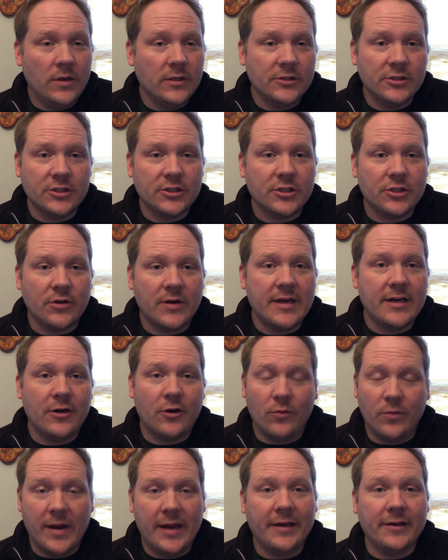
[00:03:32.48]
just straight
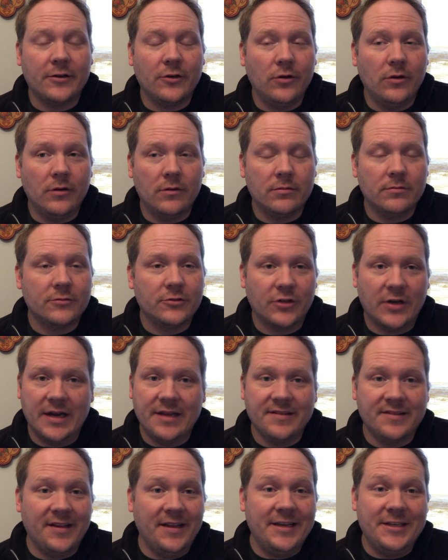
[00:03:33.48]
heretical
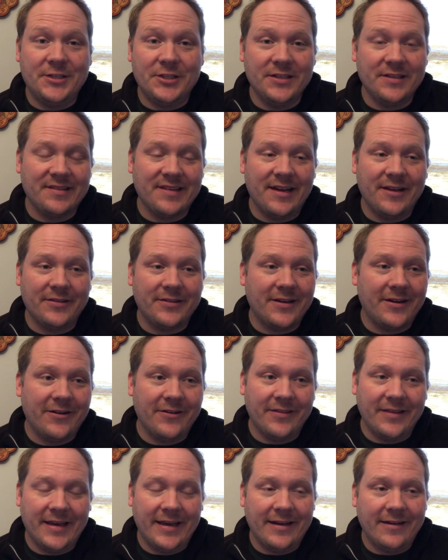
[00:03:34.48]
translations out there
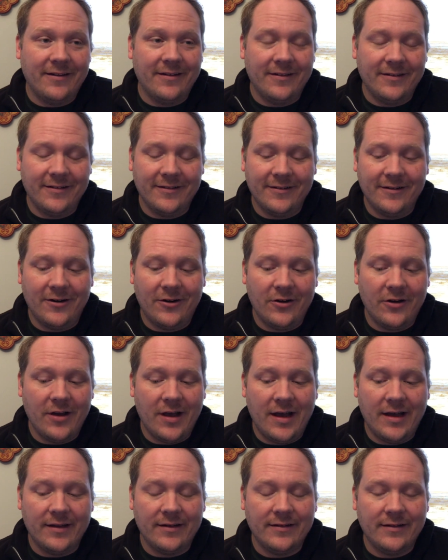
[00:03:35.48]
that are
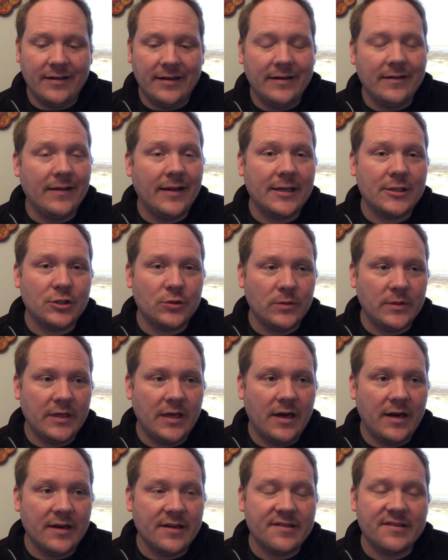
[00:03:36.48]
not intellectually
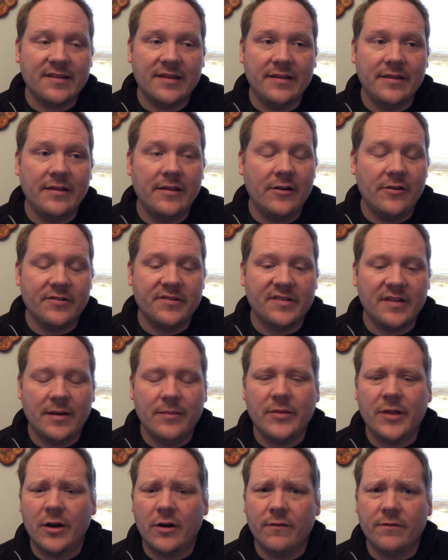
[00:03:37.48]
honest, and there's
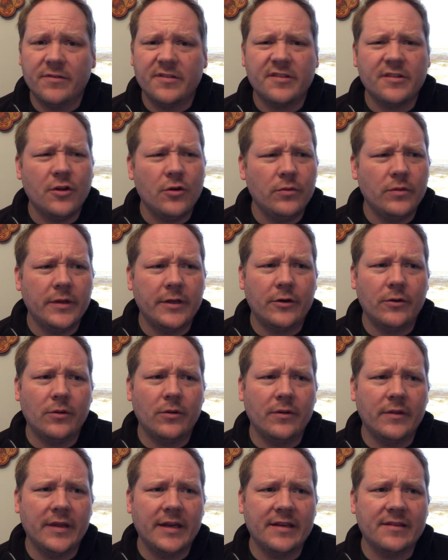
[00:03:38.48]
some that are so
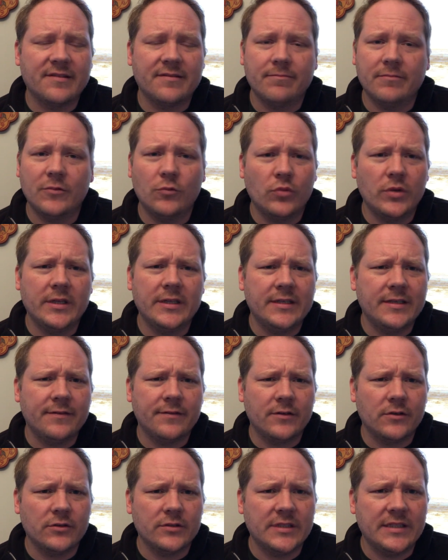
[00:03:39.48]
literal that it's really
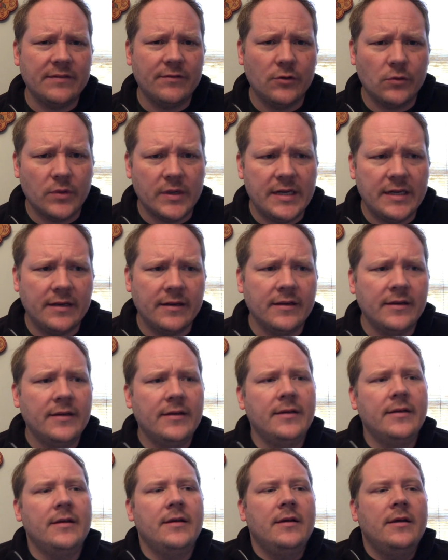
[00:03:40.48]
difficult to even read.
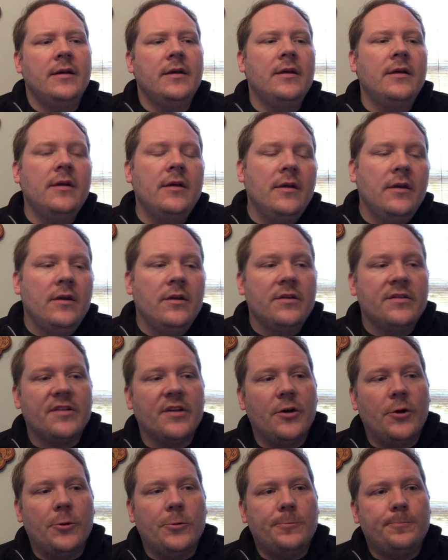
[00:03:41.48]

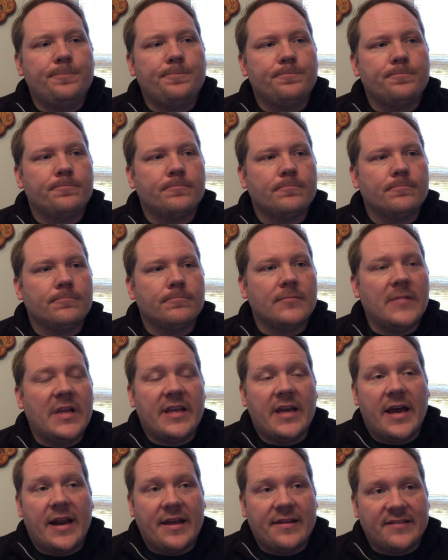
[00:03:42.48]
So you
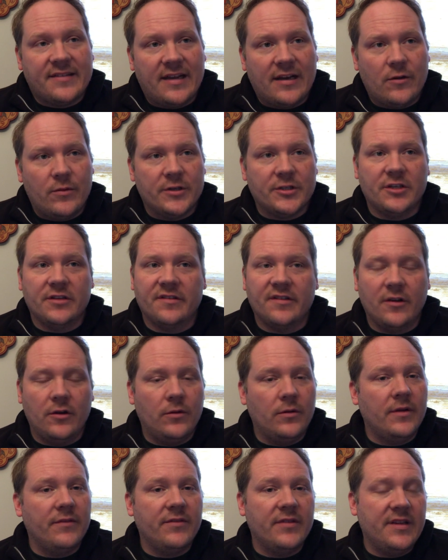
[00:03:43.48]
got to ask that question.
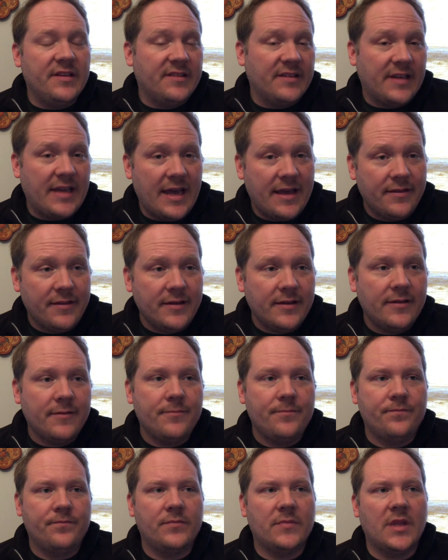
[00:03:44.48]
So is it Catholic?
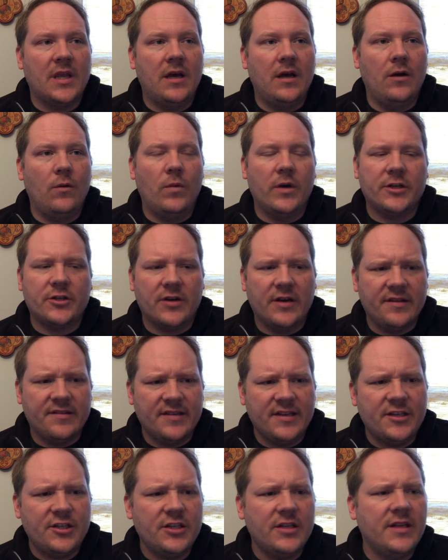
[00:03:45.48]
What
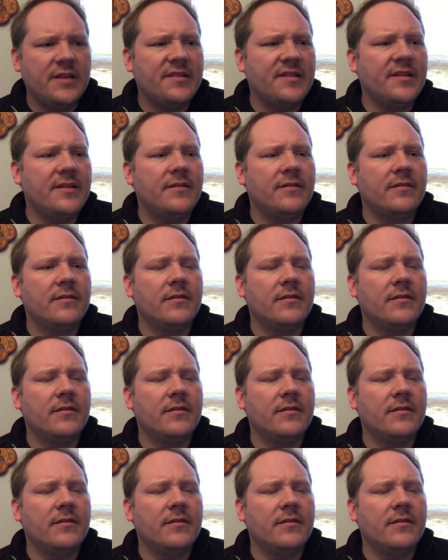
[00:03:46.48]
translation is it?